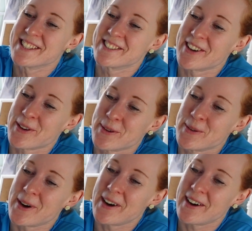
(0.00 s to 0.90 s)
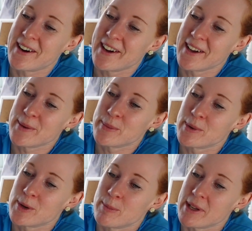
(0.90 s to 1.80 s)
So I
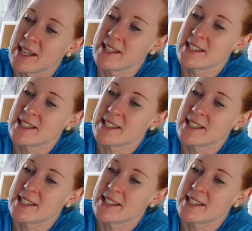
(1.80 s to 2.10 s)
will be